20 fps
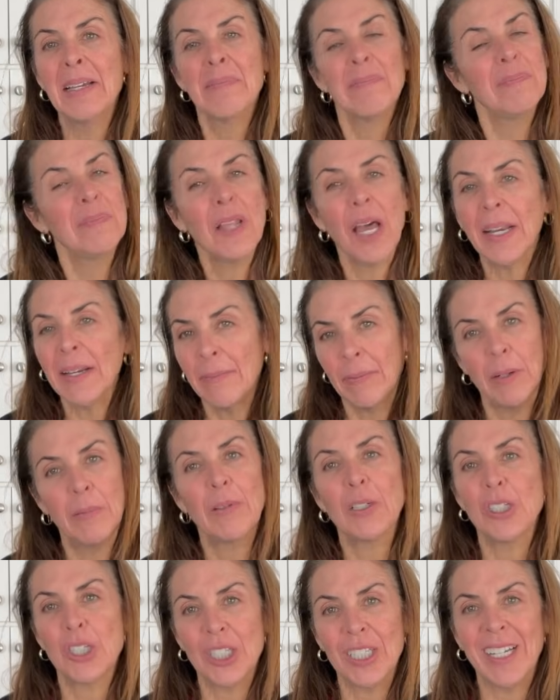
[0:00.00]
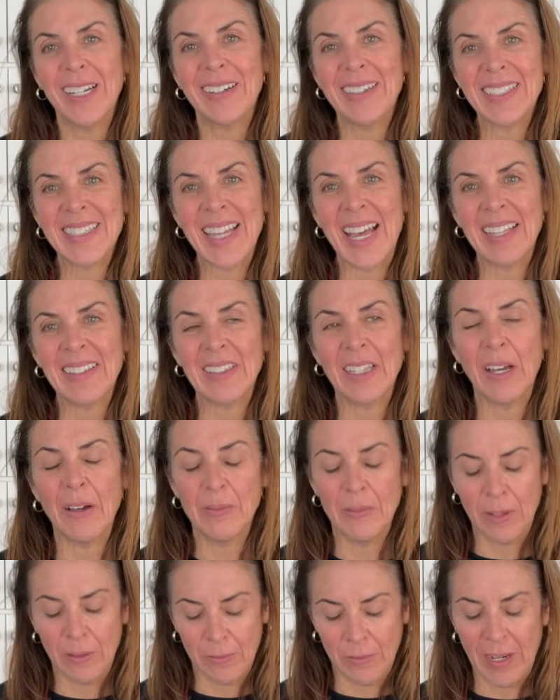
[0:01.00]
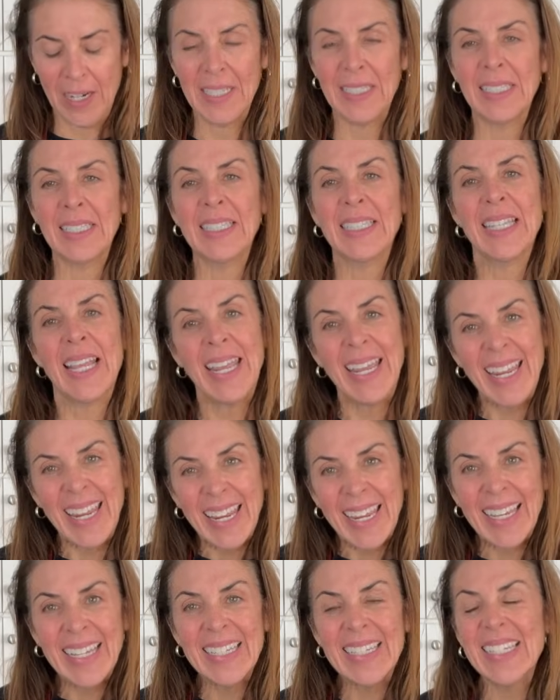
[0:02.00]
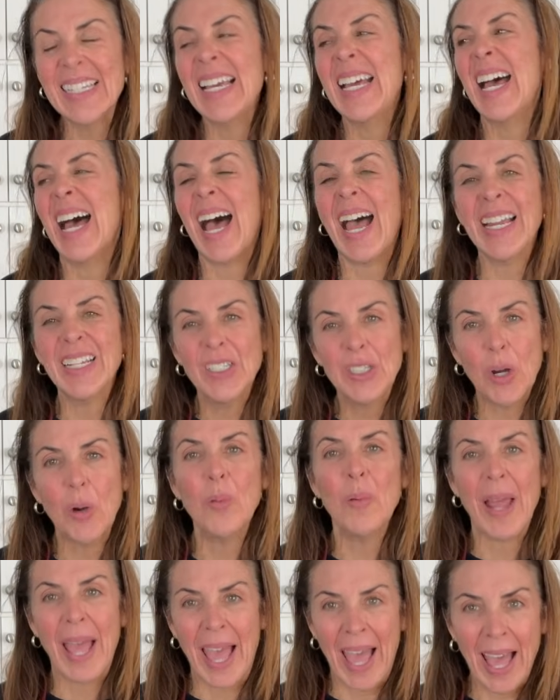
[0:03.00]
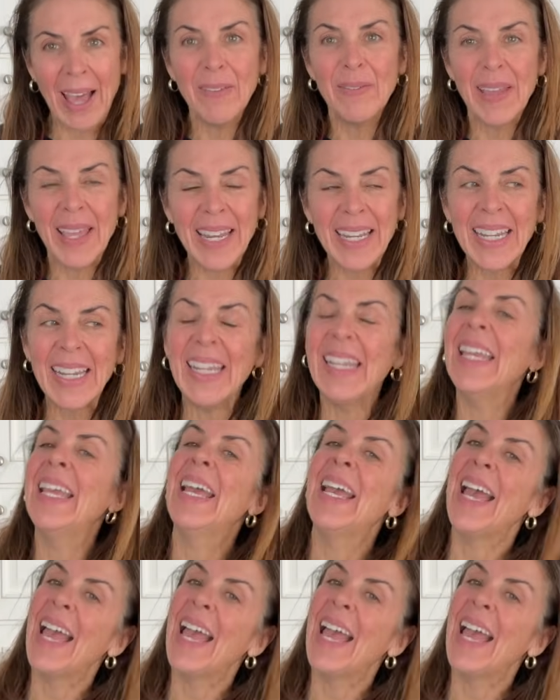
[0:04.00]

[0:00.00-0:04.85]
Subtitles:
not everyone shares that love of raisins, and I don't have any,